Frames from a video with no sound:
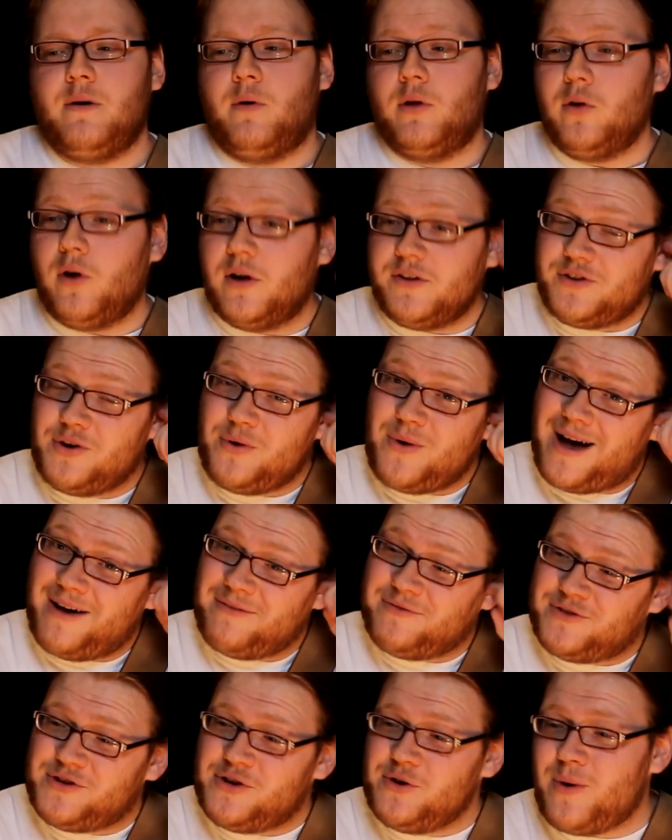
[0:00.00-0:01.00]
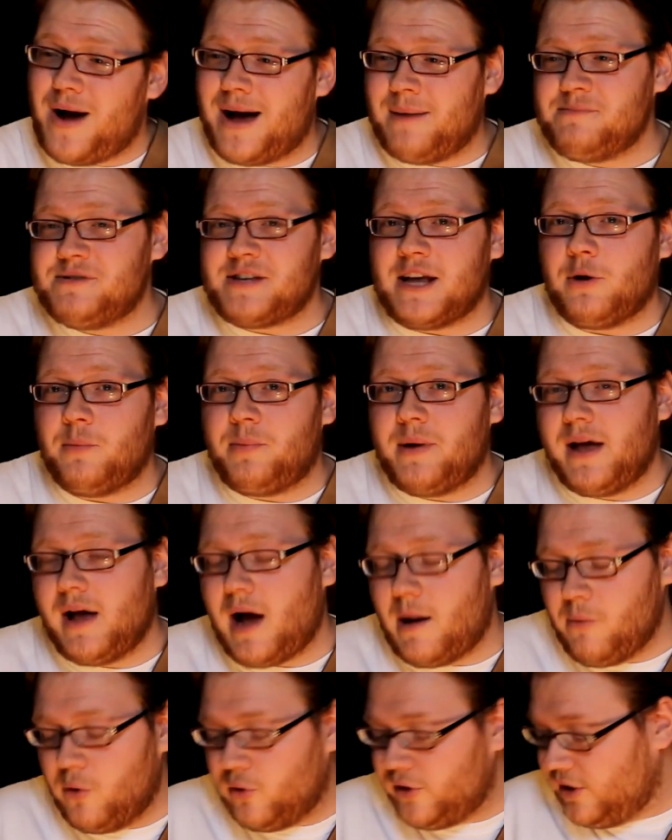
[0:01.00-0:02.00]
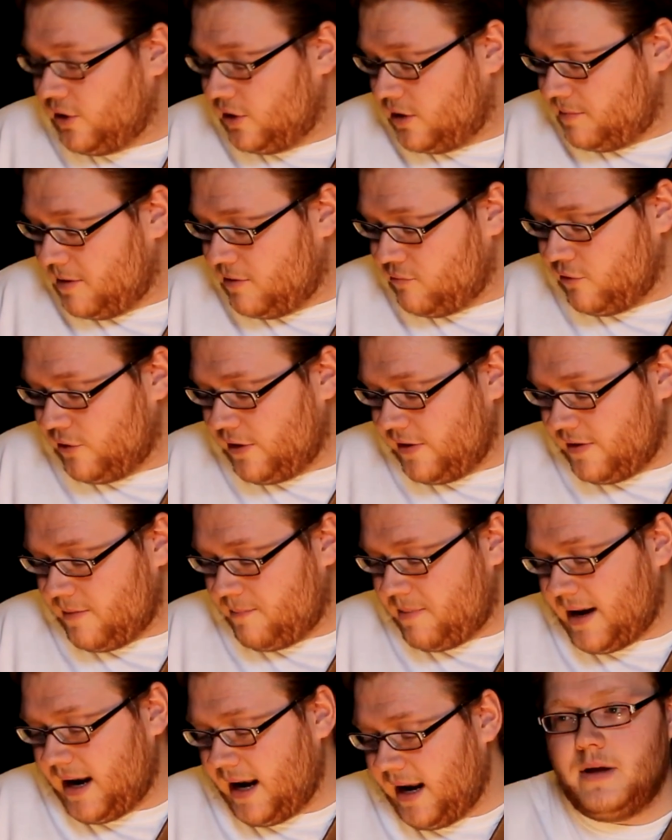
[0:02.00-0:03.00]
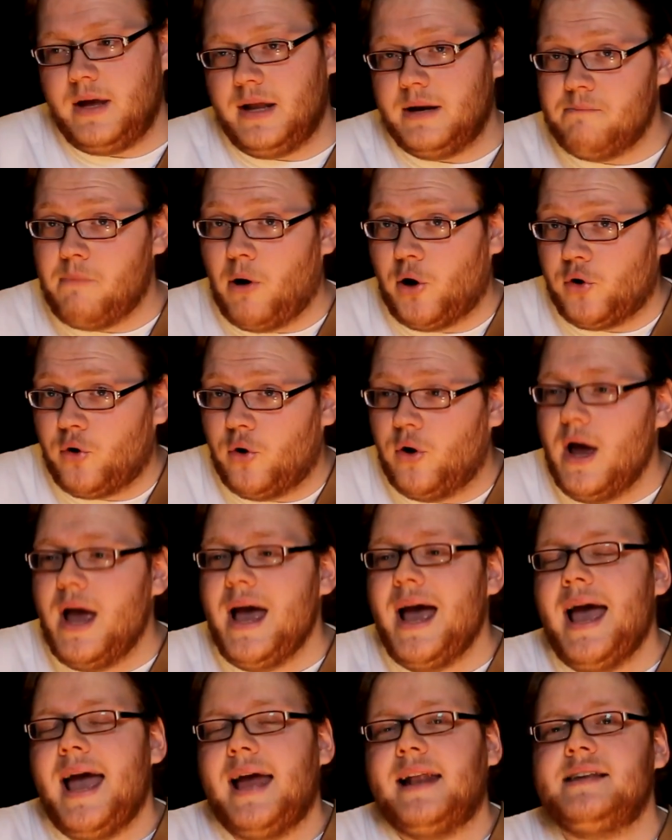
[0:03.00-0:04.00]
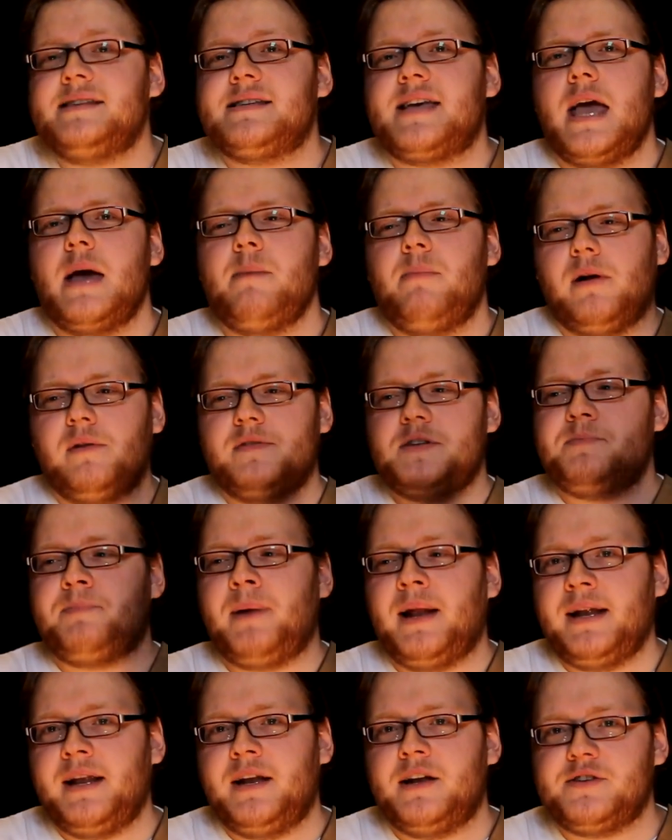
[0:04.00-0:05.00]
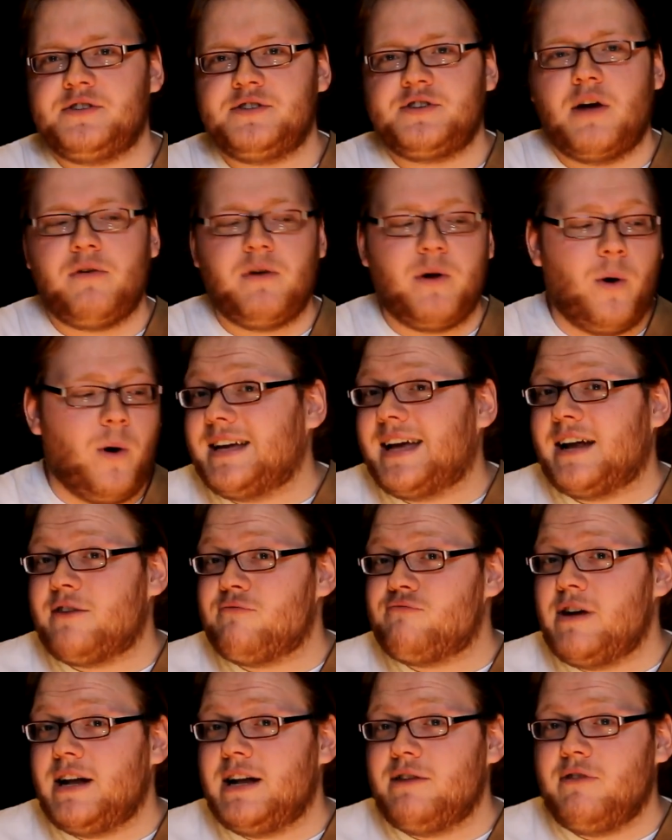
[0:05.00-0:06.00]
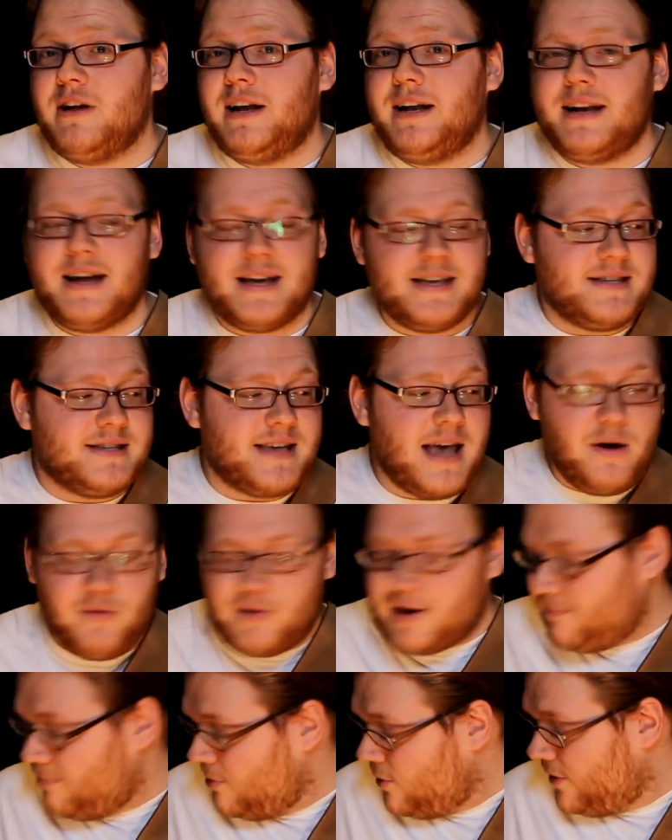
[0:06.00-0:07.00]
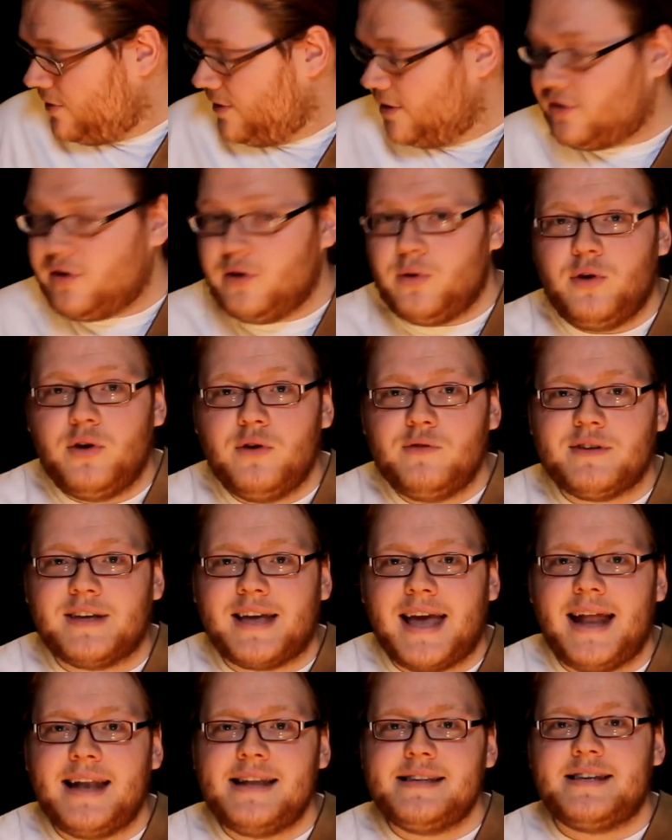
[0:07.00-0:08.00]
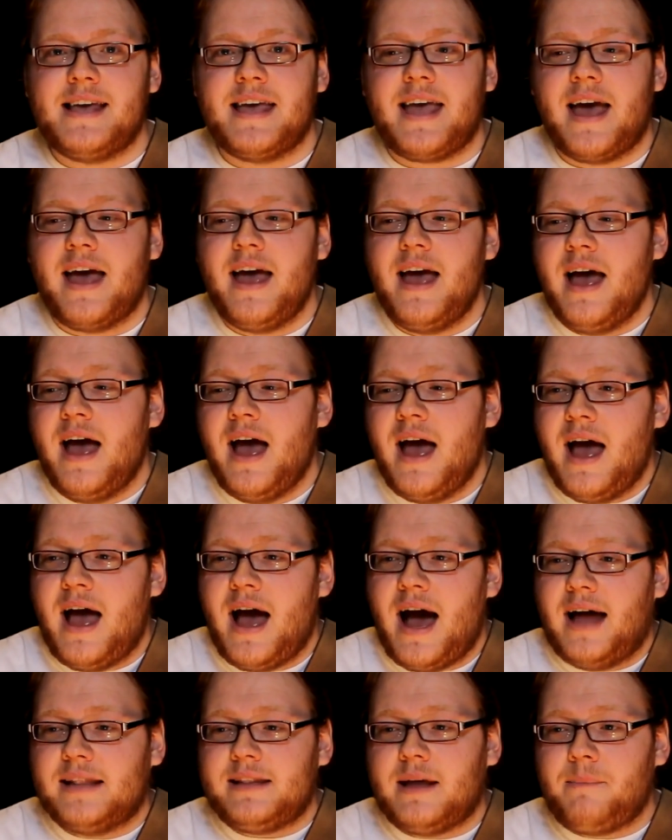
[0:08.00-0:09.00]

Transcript: although I do have two amps set up here, I'm only going to be running the pedal in mono. It is capable of splitting into stereo, get a really nice sound. I'm plugging the two Hughes and Kettners here, and I